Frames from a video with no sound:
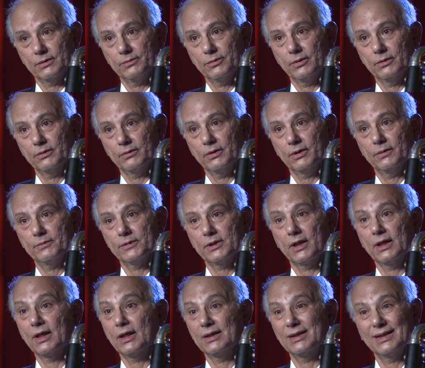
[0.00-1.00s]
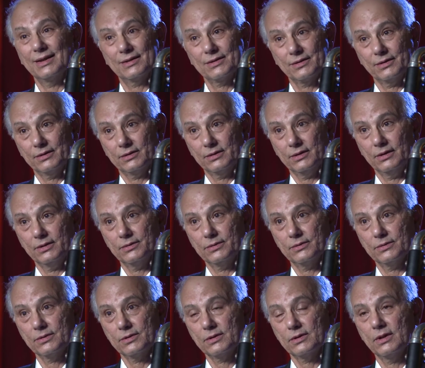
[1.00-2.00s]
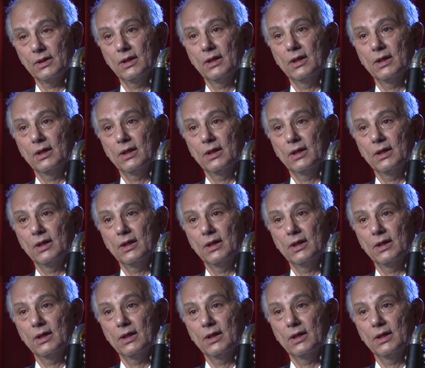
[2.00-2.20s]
programs. I had excellent teachers.